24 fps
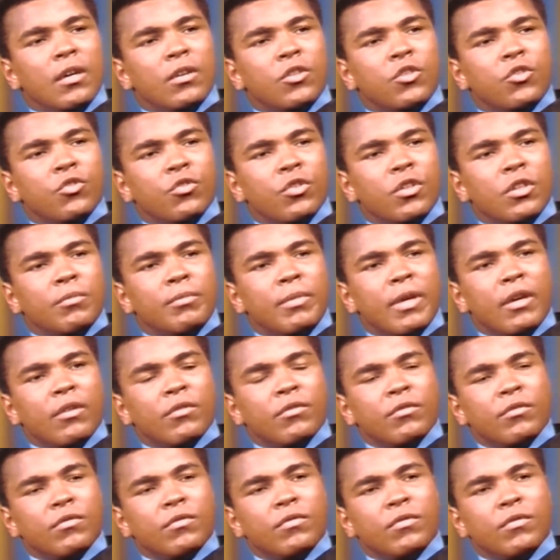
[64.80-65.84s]
and toured
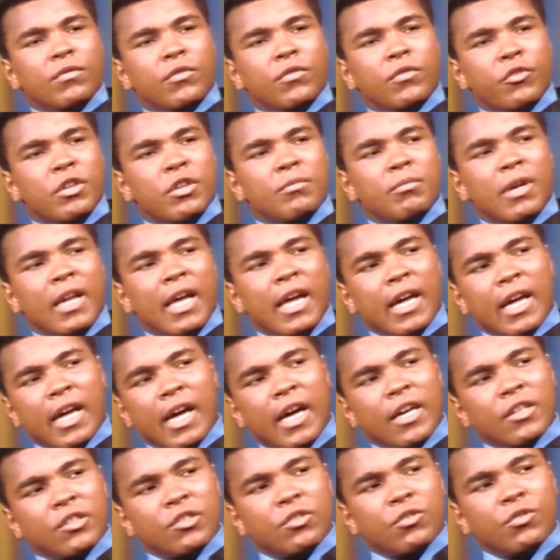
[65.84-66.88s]
about three black
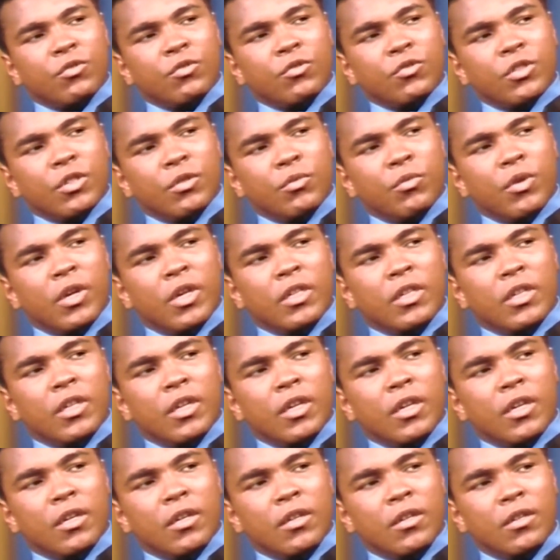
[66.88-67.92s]
high schools in one
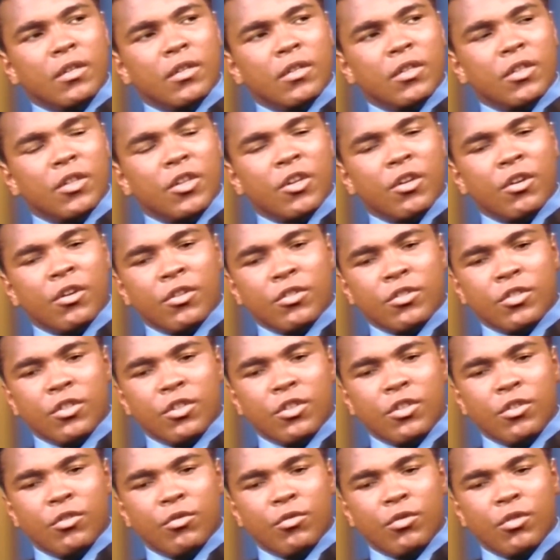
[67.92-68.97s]
day,
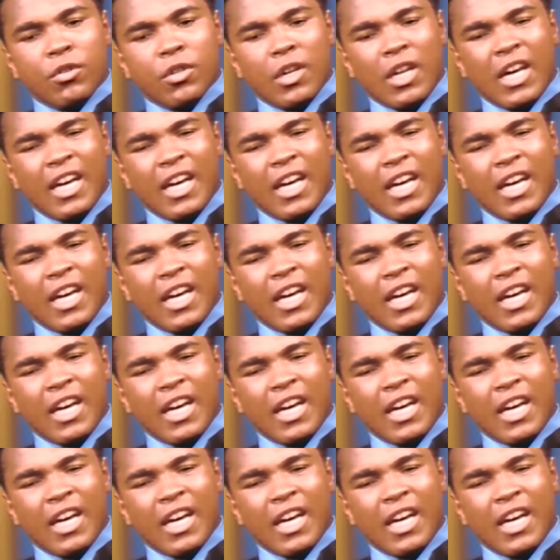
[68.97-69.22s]
encouraging the youth.